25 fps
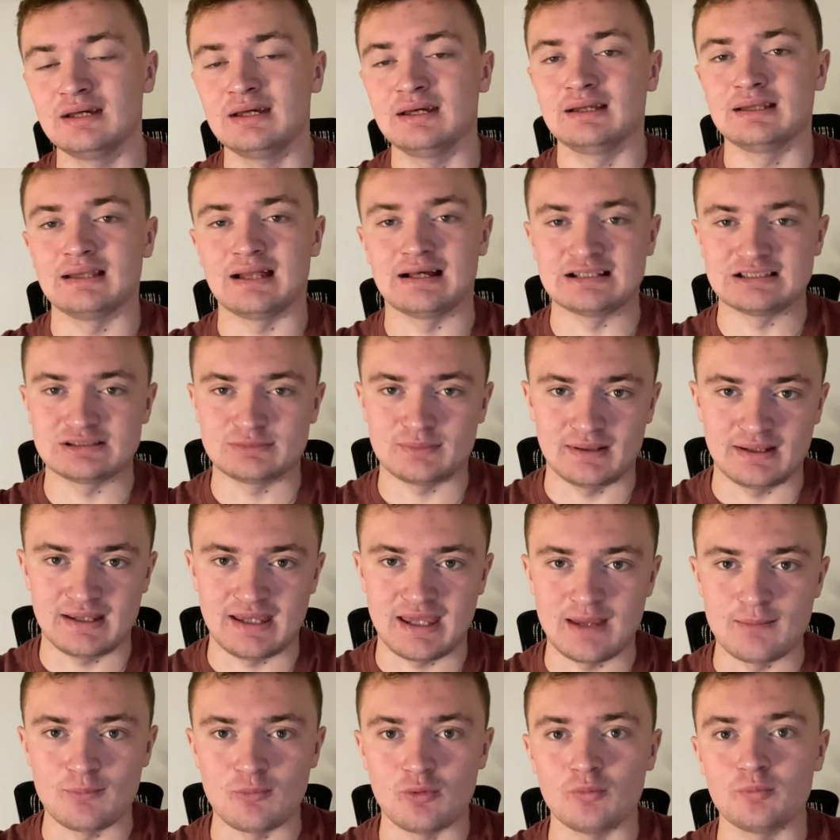That's how I
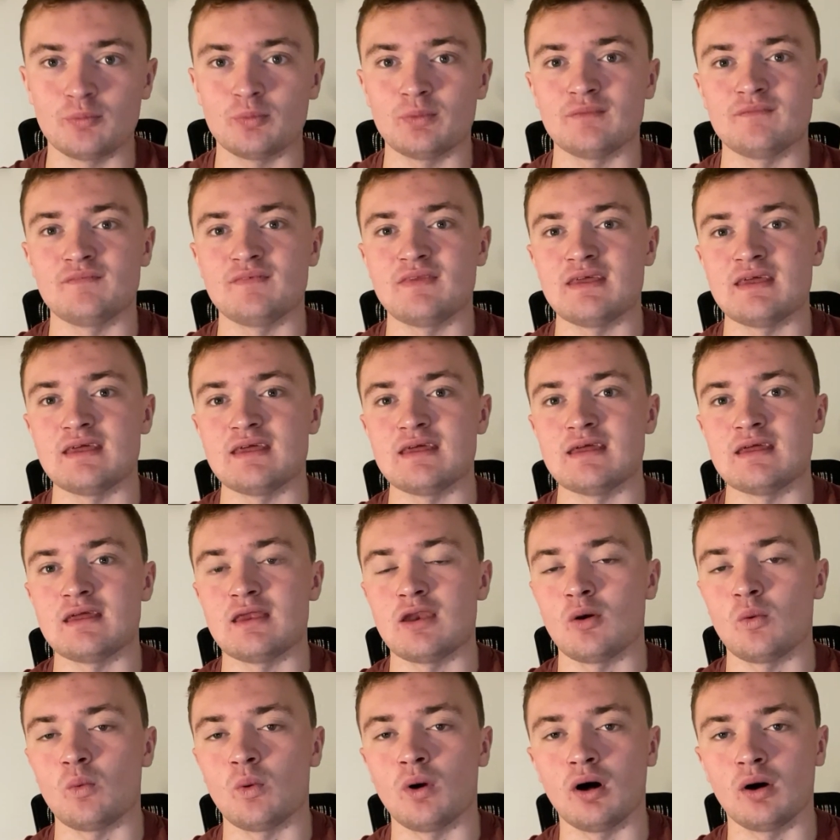came up with the,
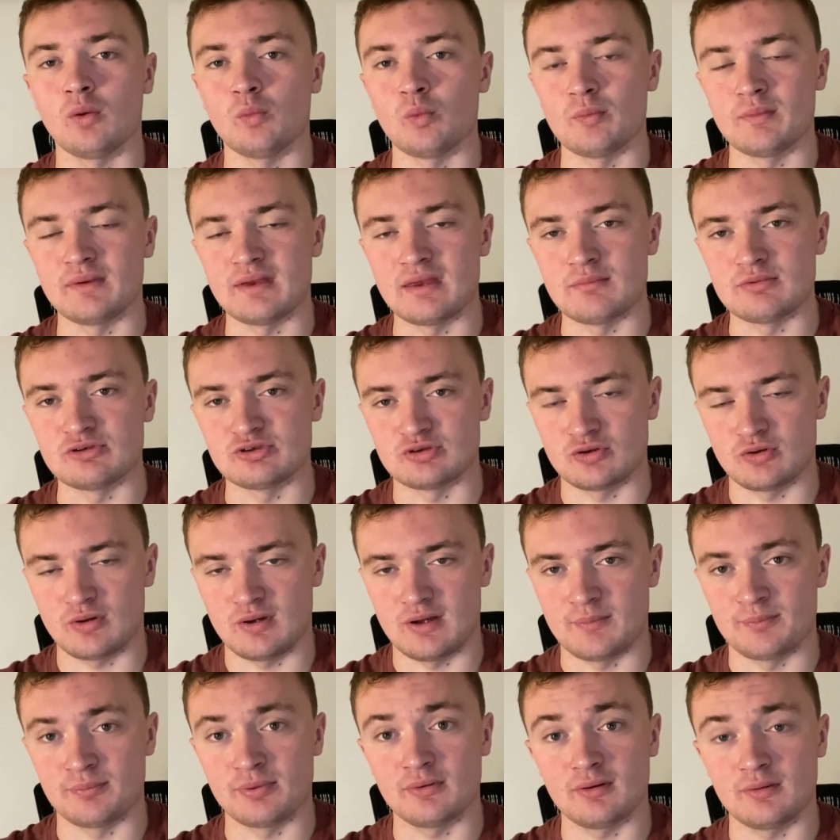hot women keep
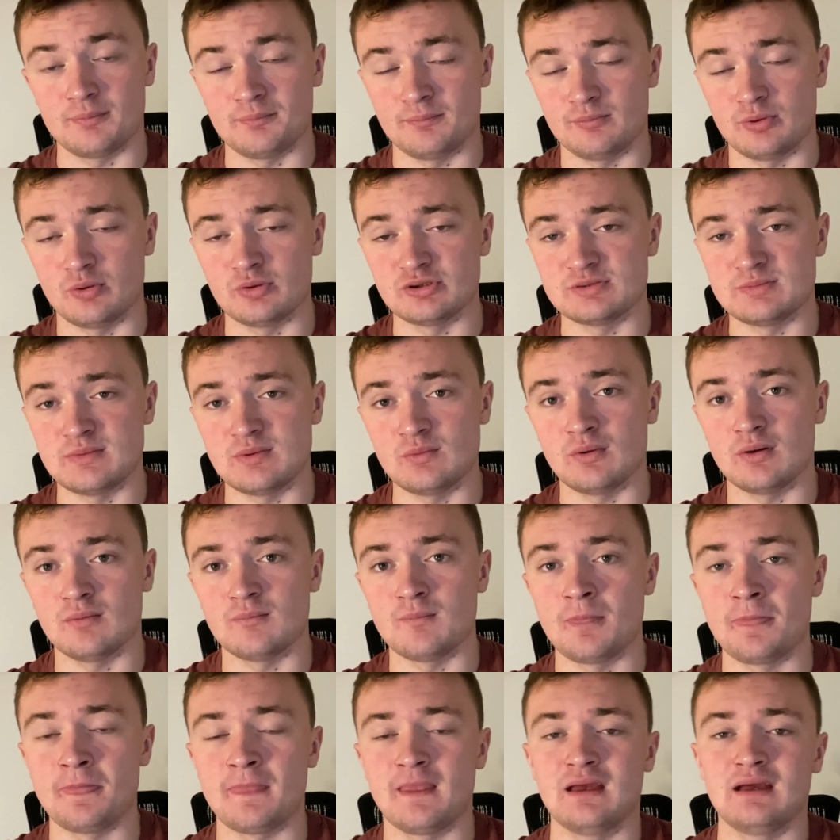approaching me one.
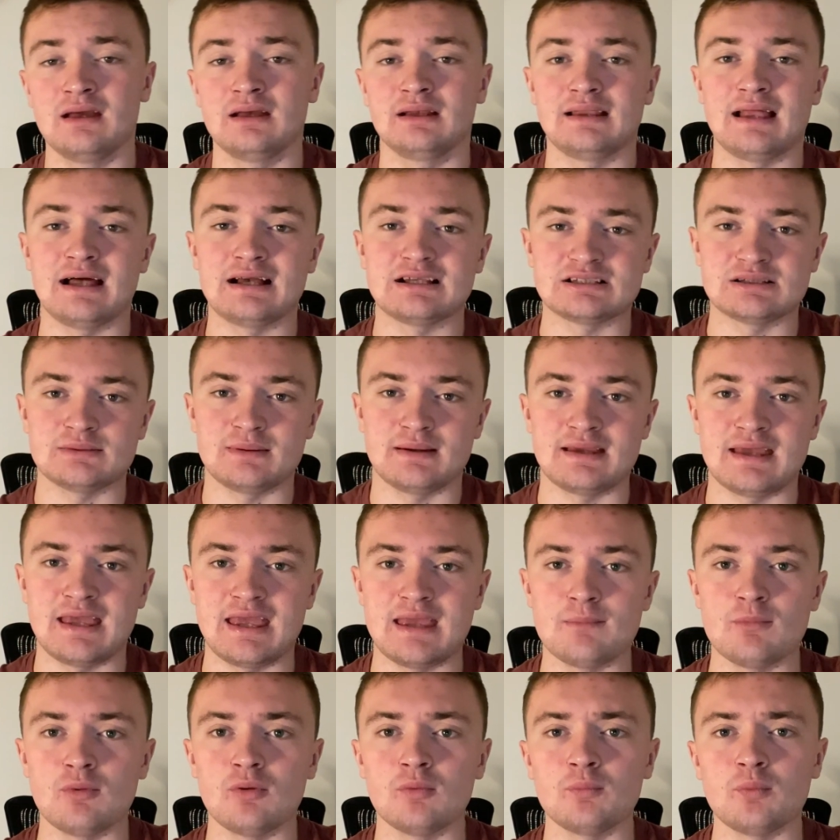That's how I
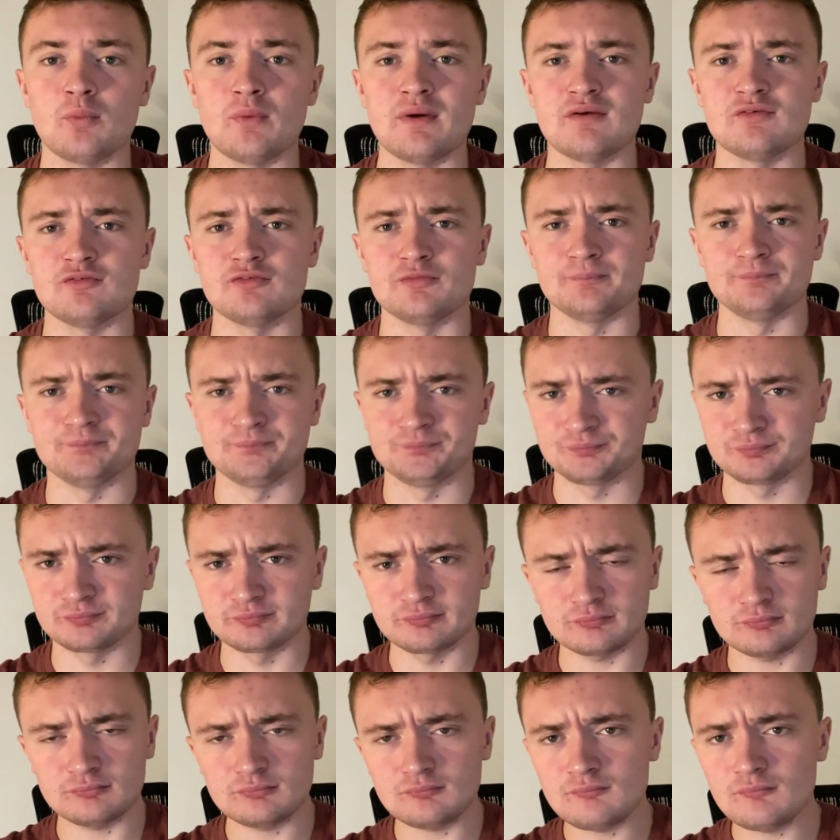came up with
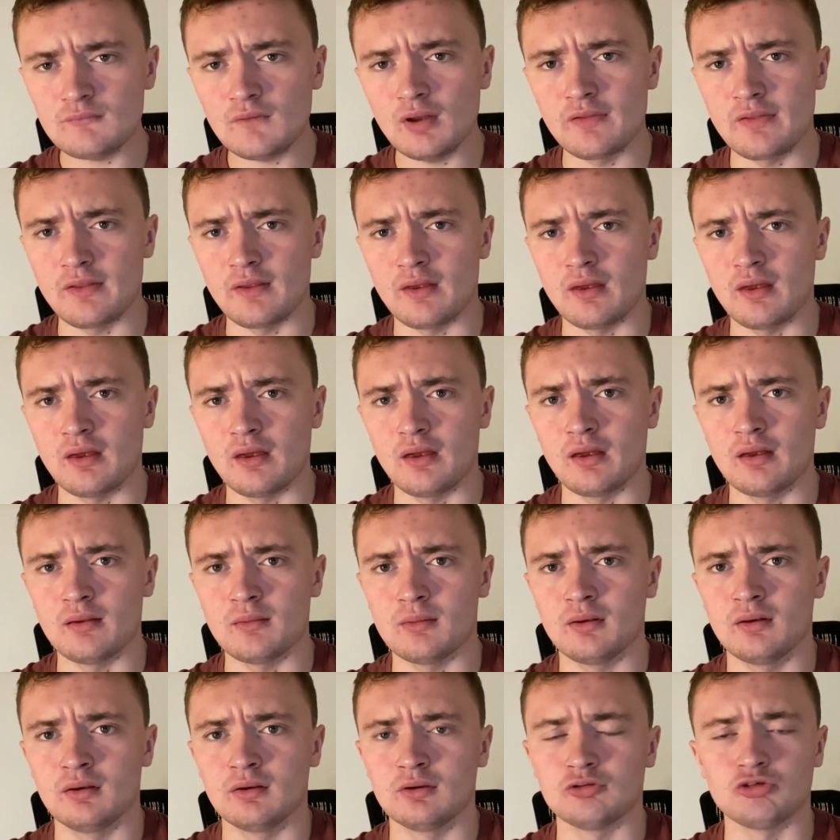the
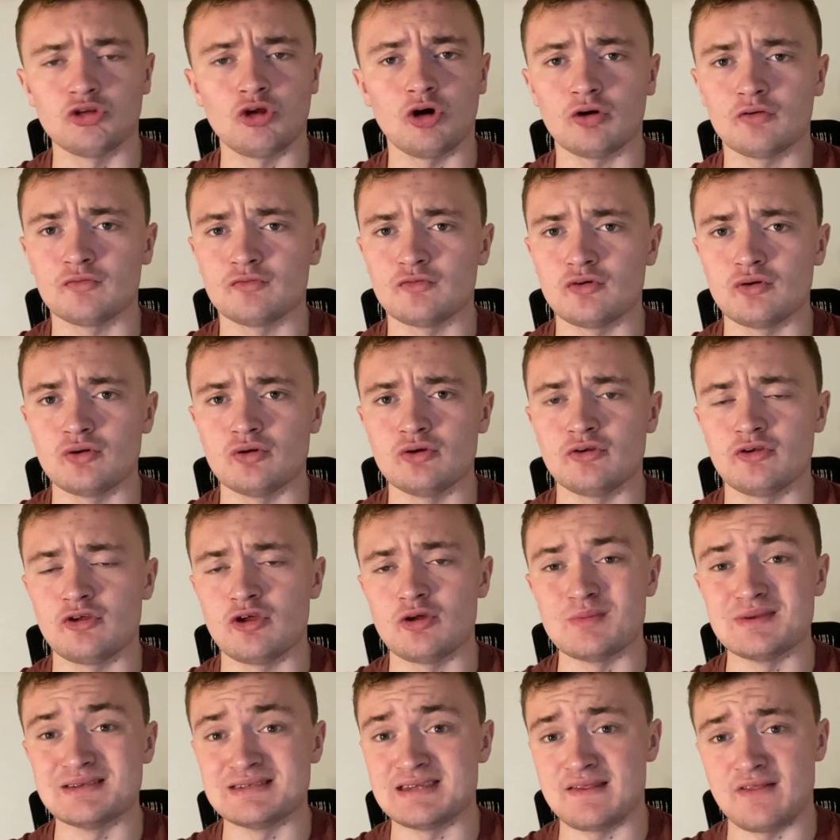dog food,
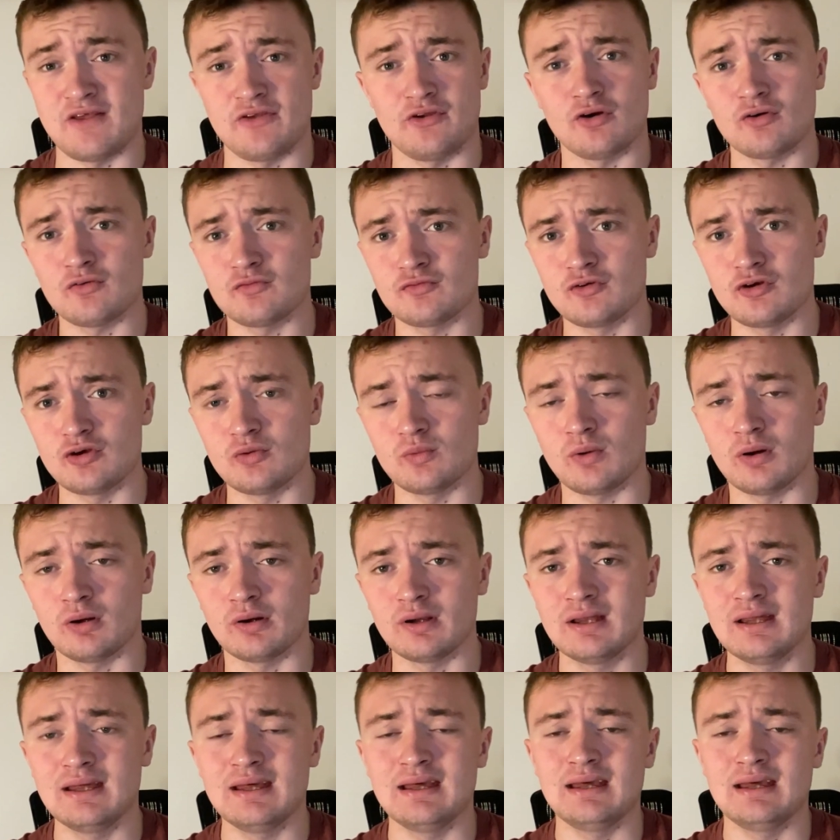humans eating the dog food one.